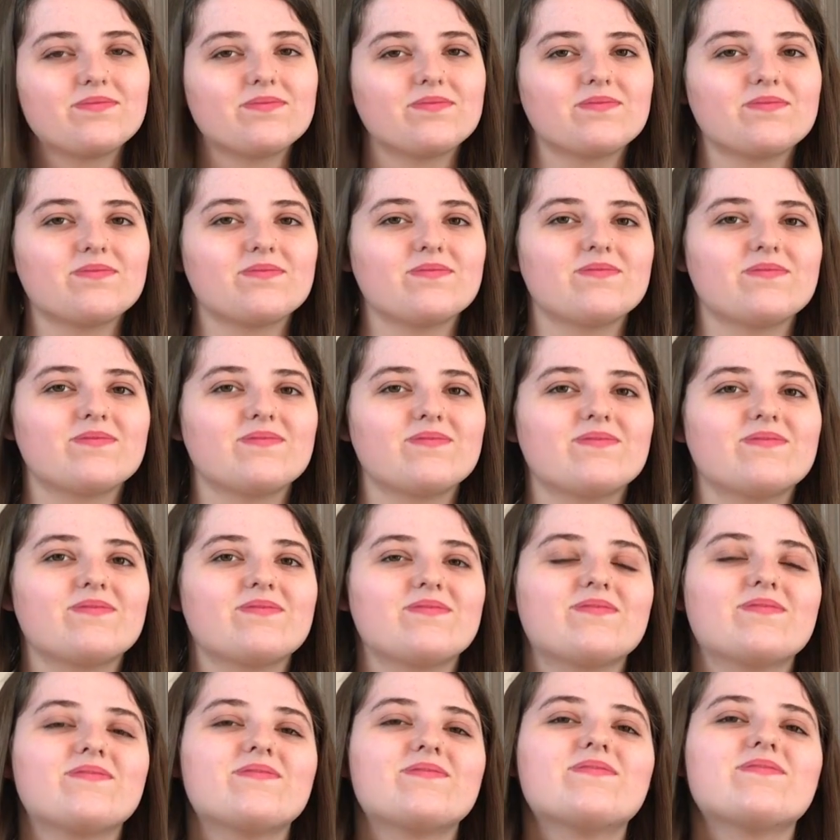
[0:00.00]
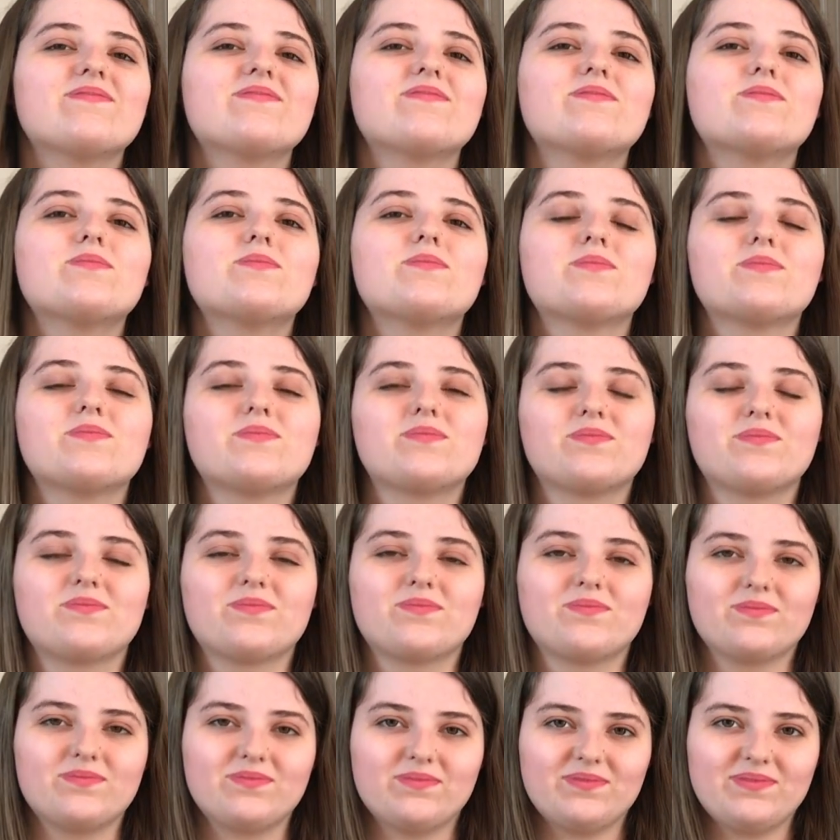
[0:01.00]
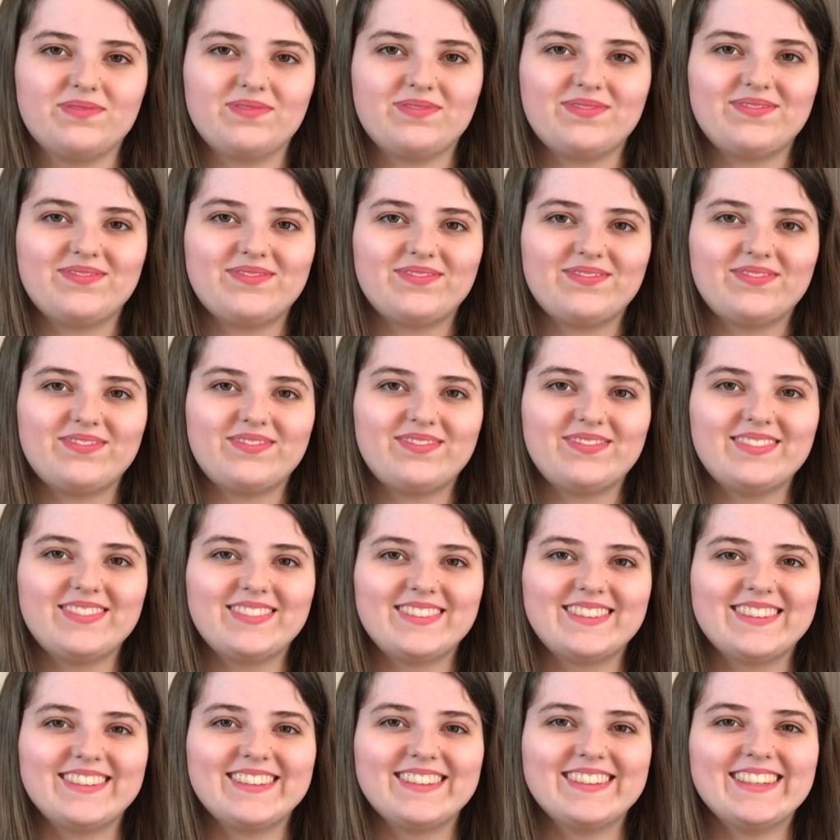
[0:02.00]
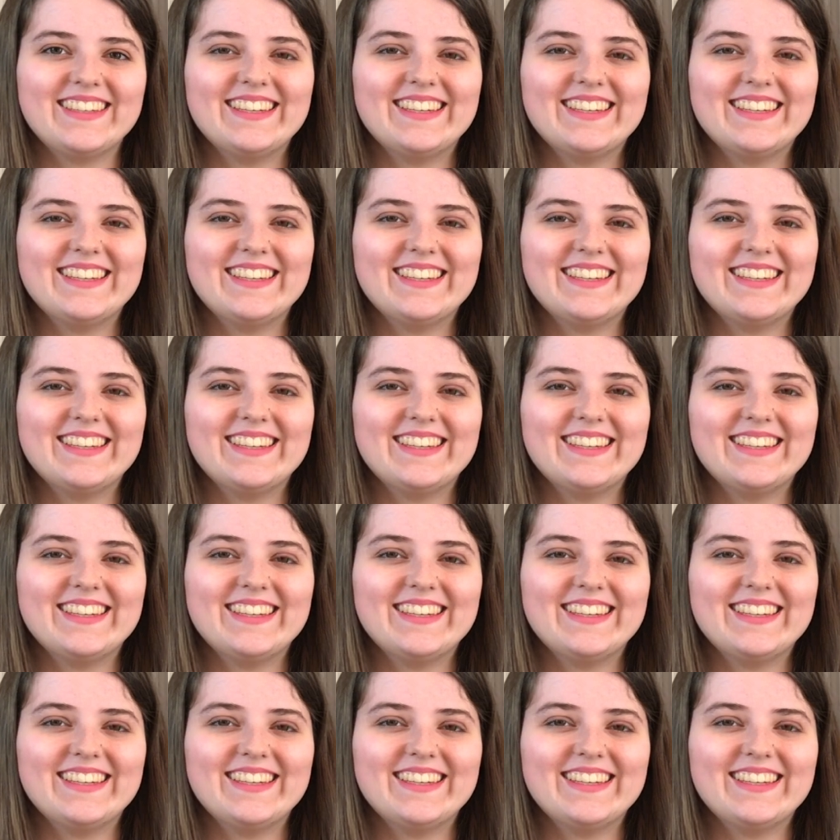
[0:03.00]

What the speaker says: No words are spoken by the person on screen.